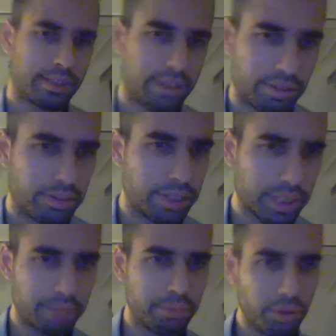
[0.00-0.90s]
Gotta really
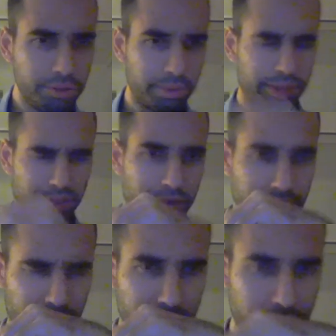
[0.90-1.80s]
compose myself
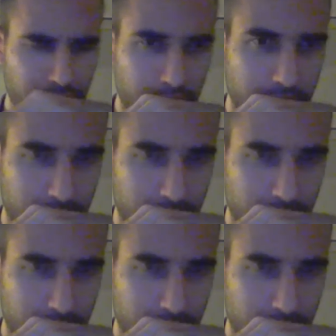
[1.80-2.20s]
here. Shit.